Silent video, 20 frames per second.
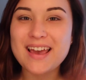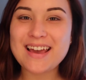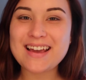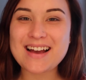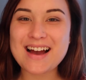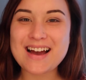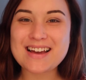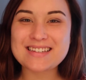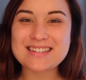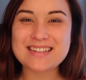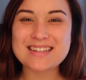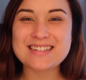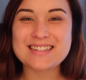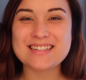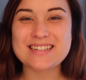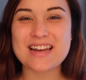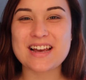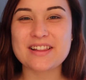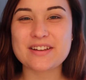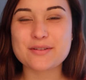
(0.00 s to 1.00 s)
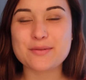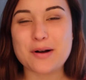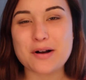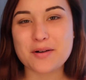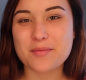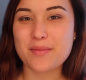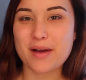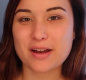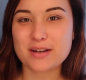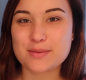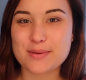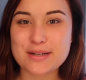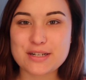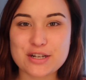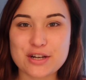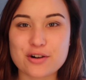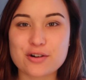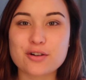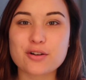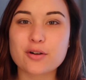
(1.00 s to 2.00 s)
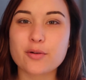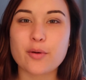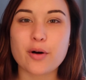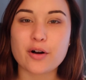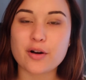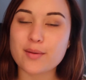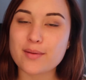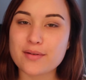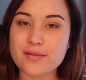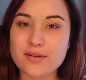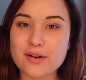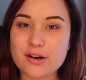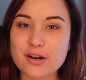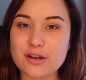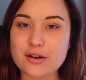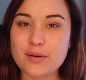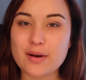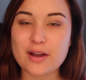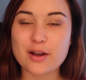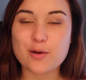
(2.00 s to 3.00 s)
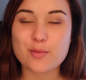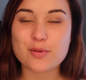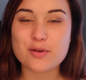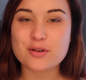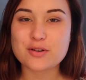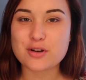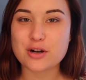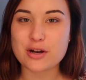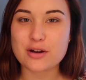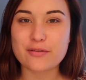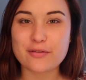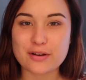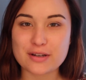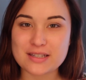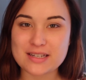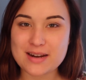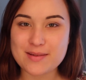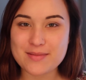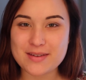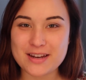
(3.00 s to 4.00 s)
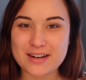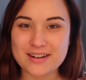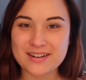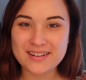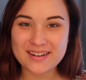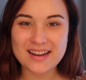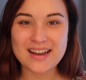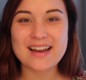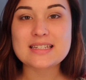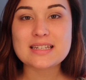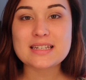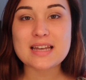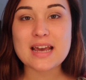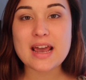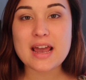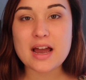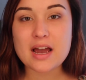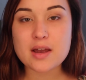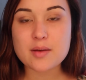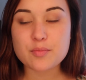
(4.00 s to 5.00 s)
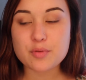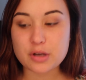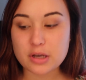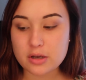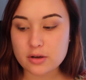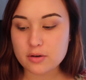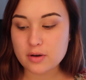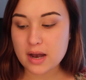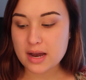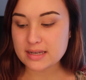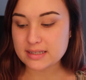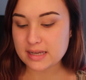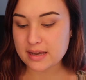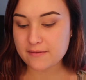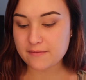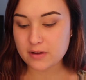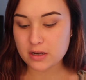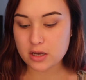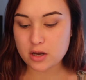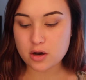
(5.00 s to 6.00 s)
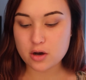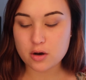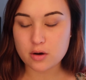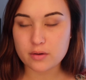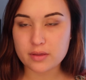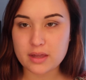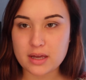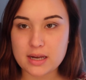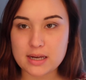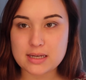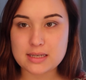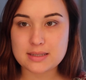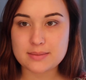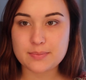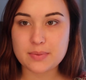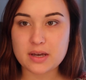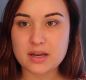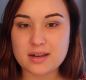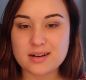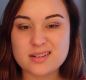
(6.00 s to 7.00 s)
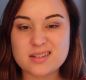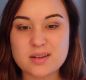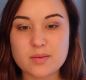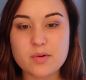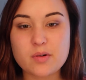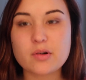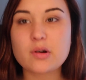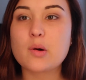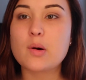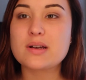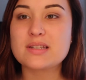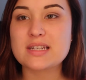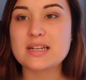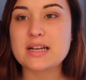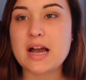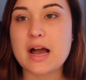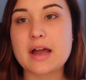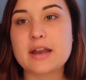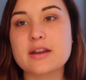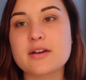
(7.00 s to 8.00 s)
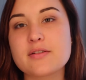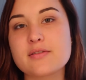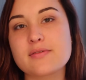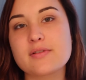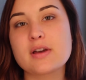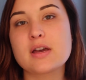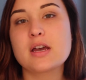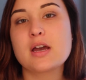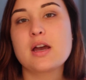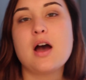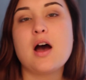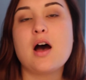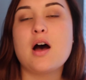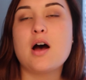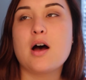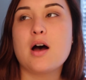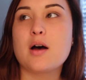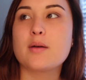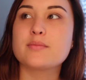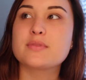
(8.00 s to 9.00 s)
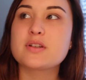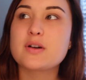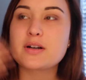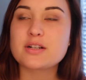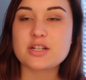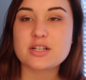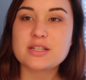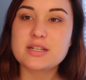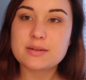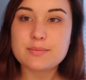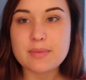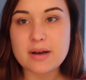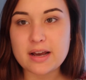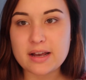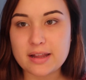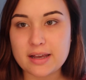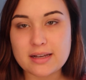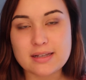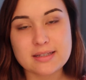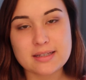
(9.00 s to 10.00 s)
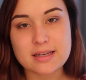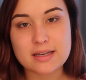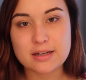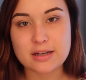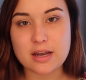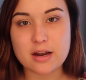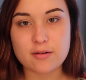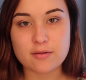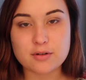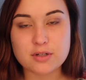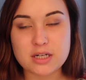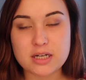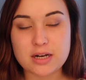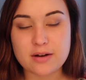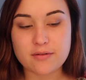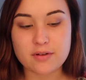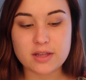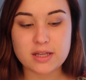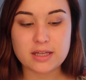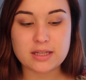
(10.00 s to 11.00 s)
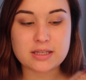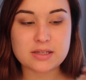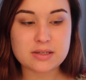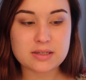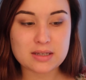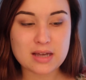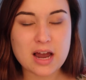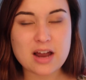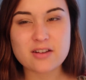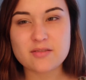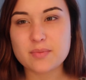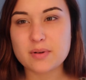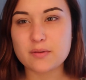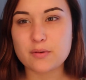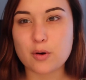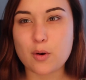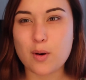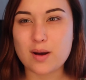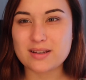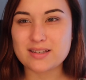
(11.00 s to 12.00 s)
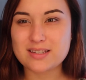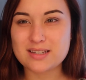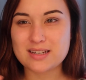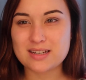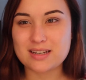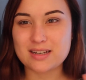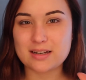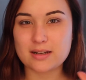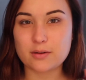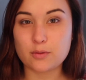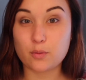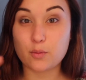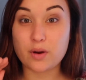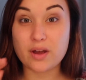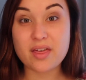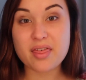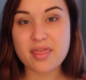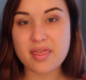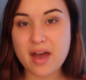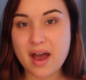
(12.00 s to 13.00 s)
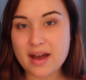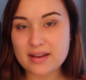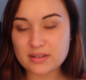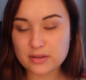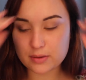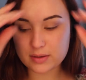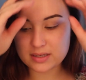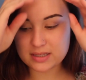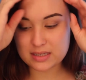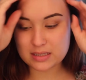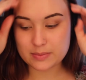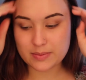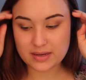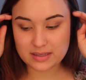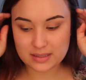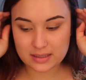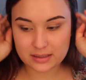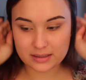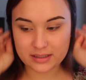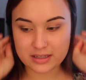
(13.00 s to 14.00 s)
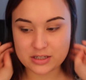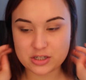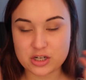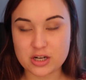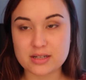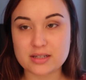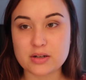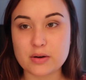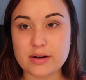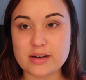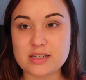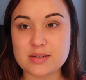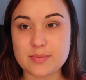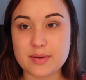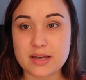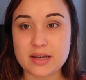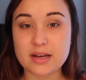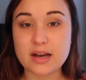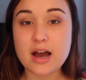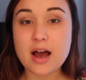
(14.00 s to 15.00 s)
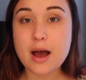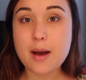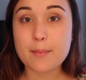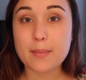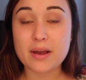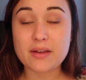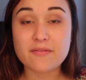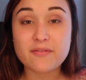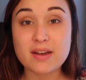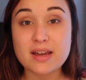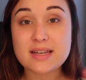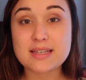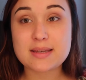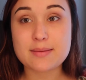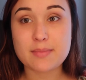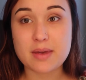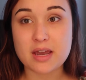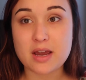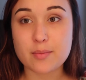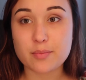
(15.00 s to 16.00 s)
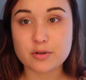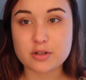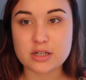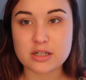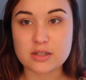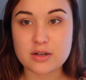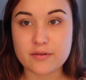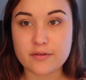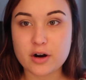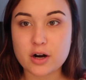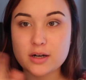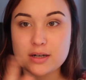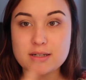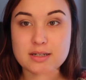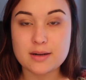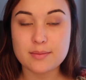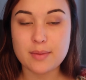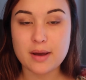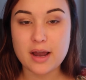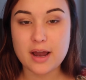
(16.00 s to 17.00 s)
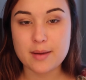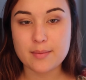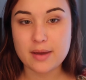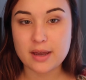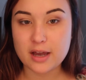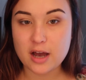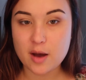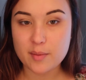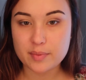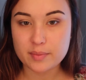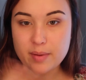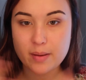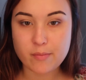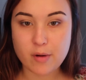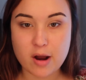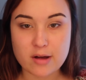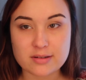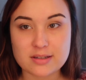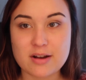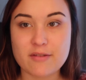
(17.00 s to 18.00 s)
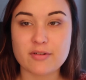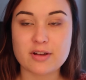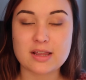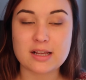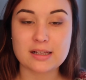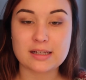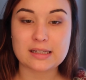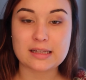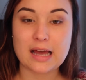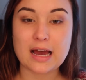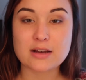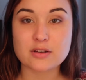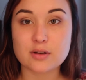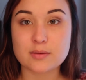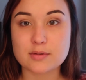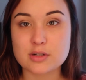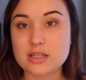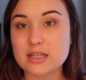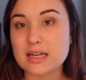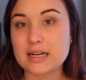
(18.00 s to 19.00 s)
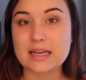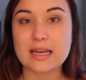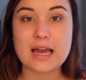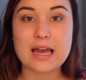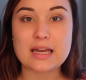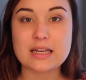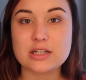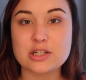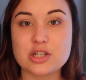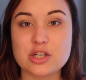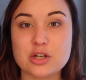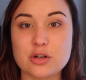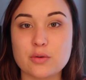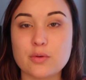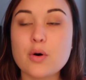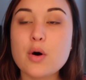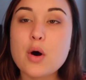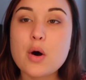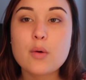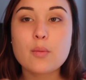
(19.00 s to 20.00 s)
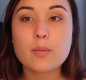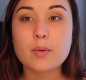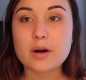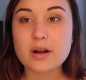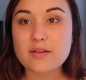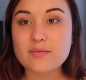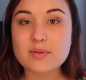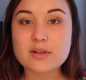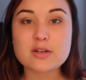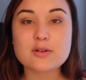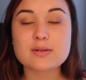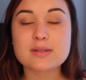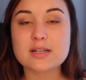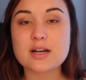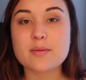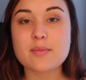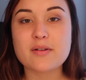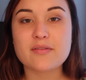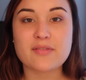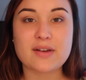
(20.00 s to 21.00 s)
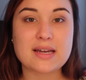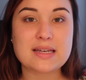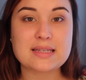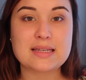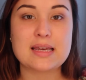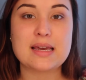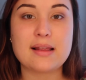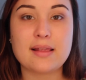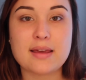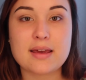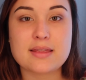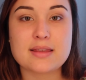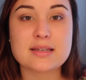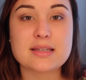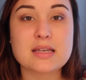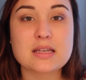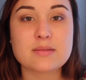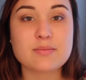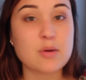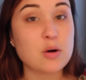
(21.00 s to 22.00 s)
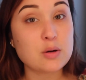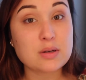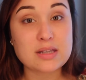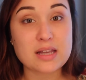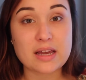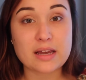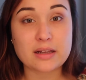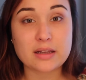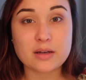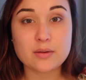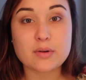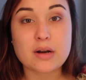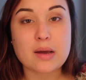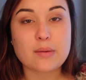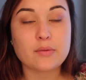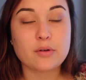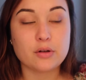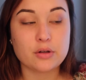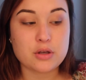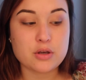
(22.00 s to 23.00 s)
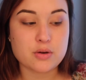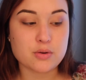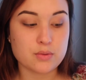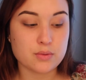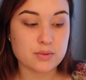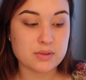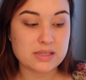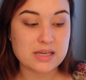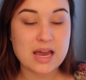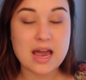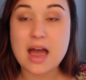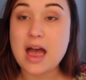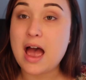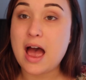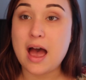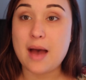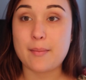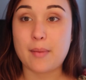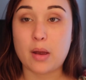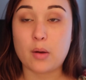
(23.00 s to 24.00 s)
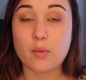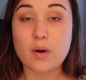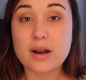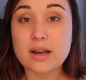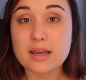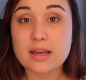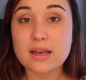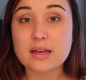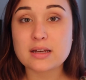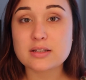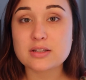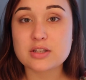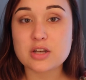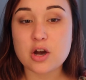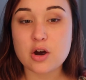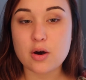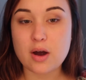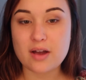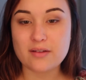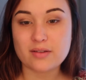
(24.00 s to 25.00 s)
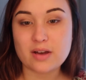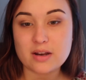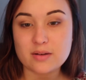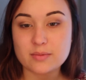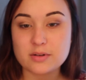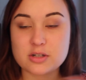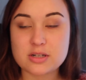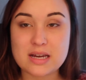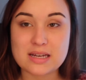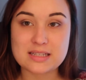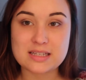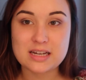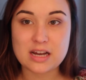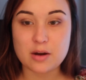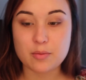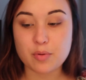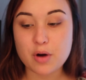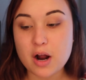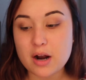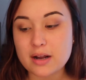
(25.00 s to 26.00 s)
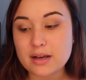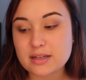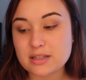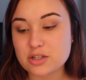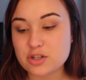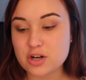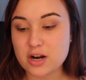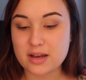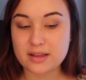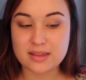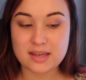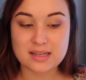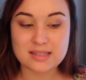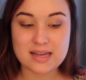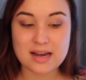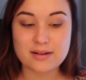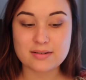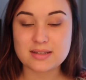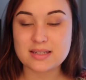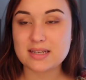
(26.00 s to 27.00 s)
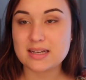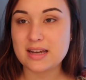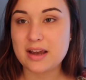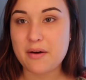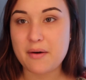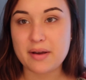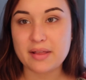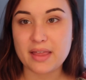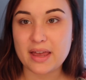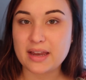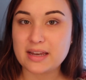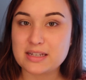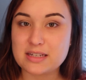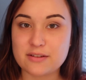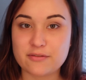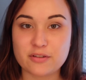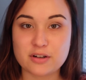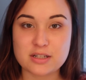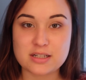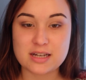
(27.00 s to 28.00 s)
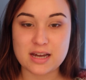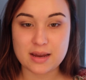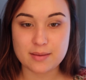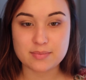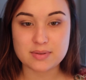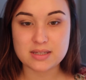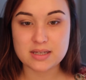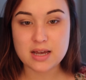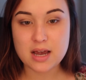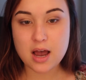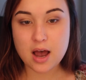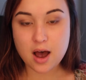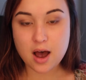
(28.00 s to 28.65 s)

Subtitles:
Hey guys, it's Taylor. Welcome back to my channel, or welcome if you're new. I hope you enjoy your first time here. Today I'm bringing you guys a video that has been somewhat requested, so I just did my skincare routine and everything, and this has kind of been requested with that. So this is basically just going to be my face makeup routine. So I've already done my eye makeup and my brows and everything like that, so I'm just going to get into what I've been using on my face lately. This is most likely what I will use at my wedding, so I've kind of been testing out products and trying things out, seeing how I like different types